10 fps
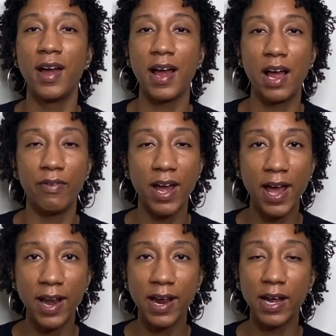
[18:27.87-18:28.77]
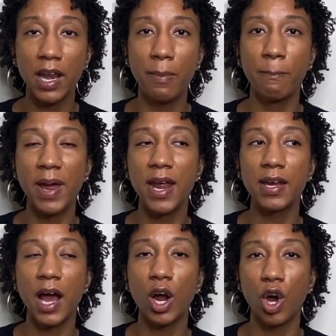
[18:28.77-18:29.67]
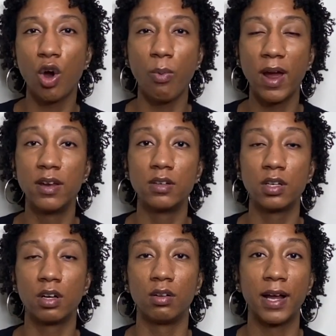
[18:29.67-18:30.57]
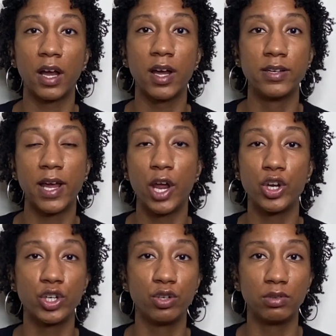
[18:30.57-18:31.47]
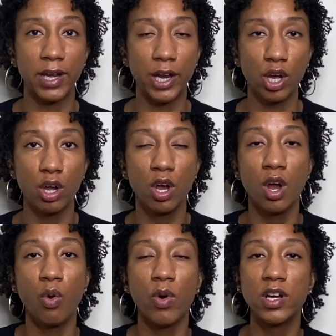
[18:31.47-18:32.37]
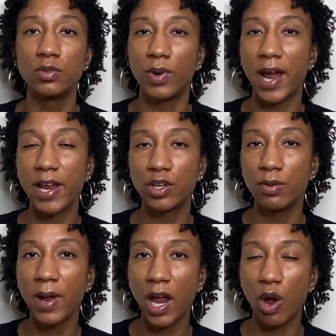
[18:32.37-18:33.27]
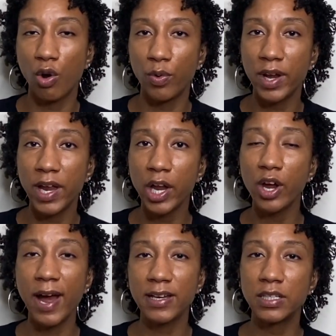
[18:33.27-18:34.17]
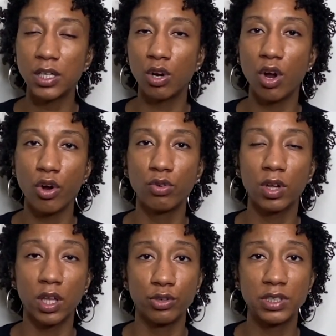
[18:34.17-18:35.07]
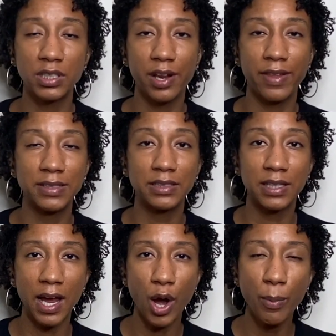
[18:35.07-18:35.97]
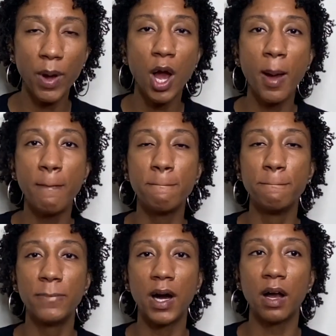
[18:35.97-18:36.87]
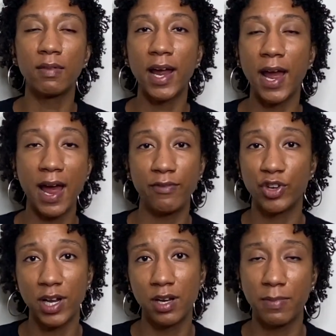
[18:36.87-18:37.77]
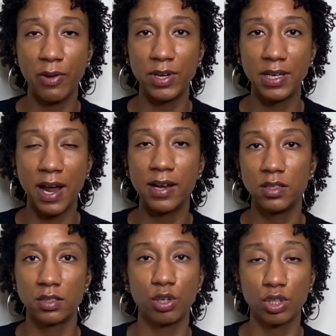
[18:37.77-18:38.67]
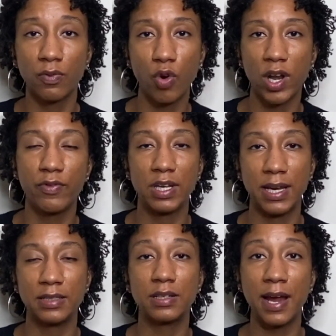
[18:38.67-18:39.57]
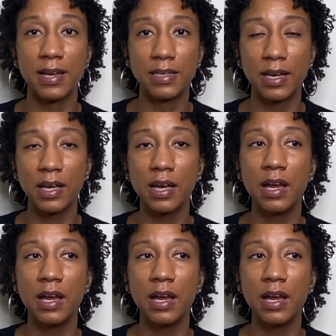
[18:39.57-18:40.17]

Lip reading: I have a headache, and it may not go away until like a day or 2 later. Whereas when I do my own hair, I still go close to the scalp, but like after I did my retightings, those 4 different days that I did it,